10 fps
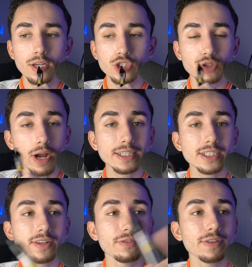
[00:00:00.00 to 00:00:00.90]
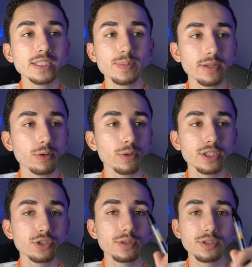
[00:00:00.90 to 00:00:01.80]
Strategies on Facebook that were
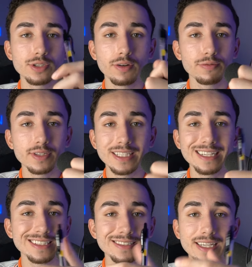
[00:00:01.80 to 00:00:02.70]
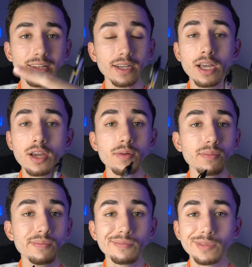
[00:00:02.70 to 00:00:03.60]
working two years ago for testing and scaling,
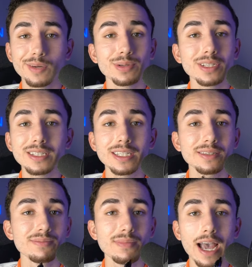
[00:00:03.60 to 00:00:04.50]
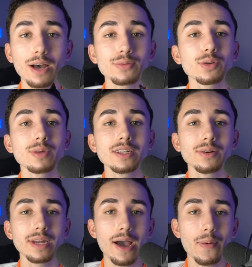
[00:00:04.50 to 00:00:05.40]
completely out the window
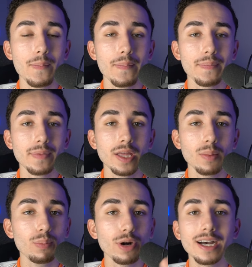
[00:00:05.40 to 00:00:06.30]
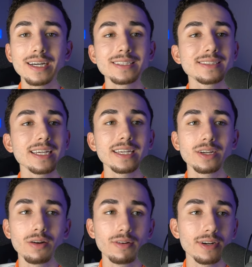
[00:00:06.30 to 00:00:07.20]
now. Broad is taking
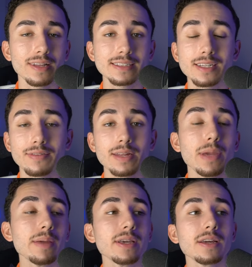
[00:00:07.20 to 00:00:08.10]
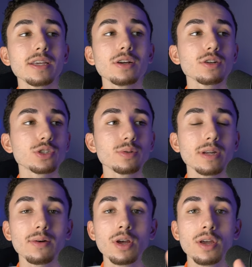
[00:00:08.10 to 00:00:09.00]
over and all that stuff. And maybe a year or two
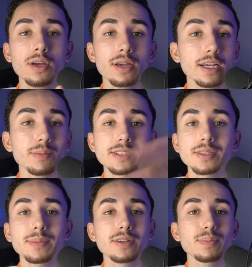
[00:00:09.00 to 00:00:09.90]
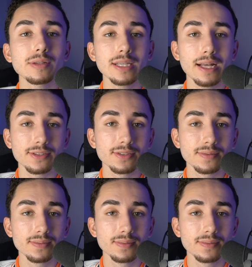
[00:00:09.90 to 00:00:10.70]
now, it could be something completely else.